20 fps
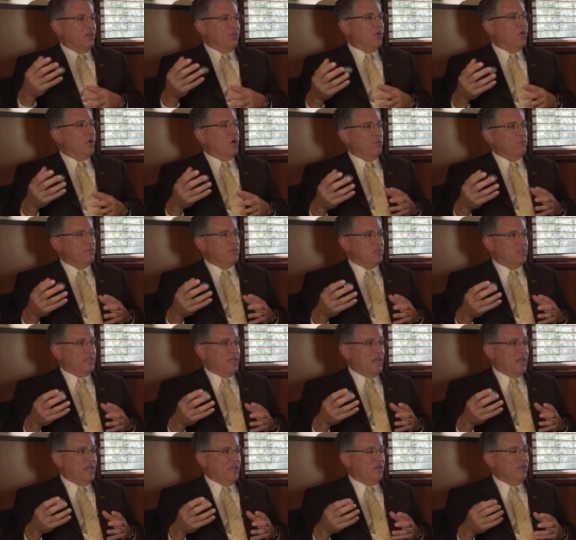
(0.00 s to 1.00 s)
in their home
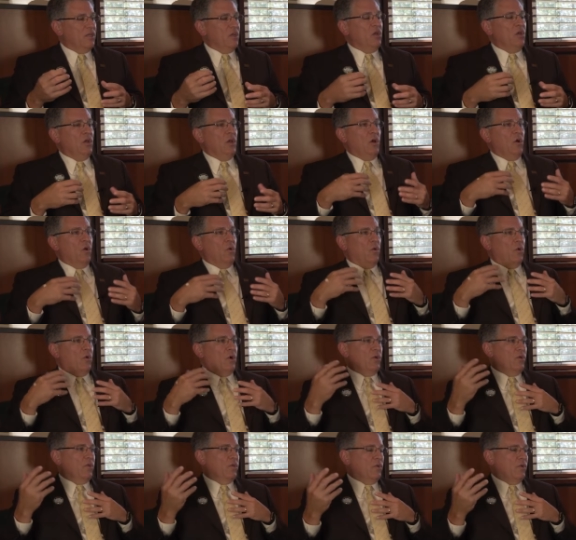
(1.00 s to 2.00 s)
state
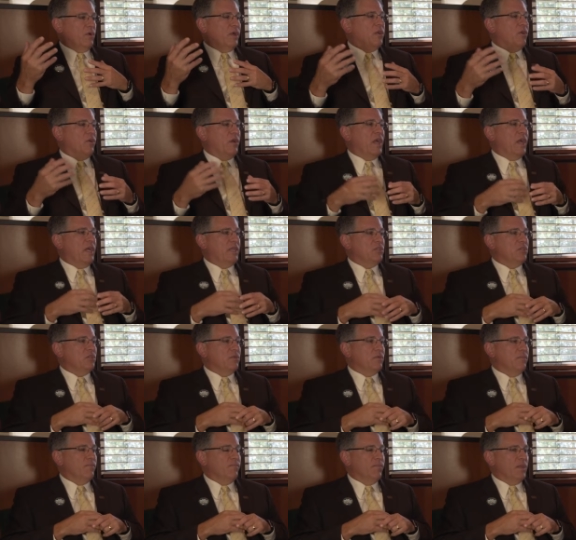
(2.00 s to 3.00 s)
or they're
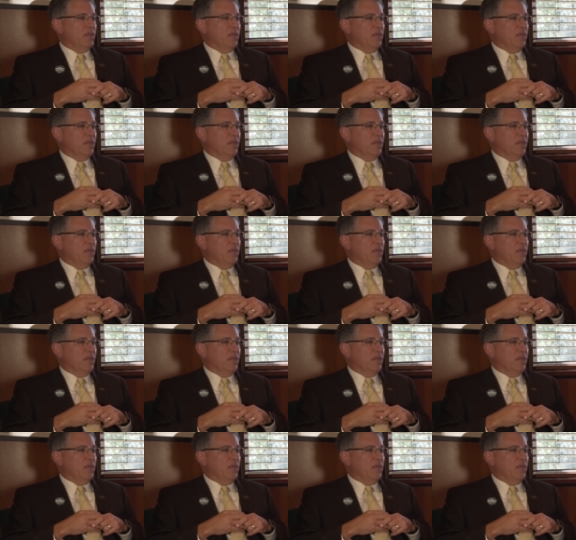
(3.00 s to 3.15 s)
international.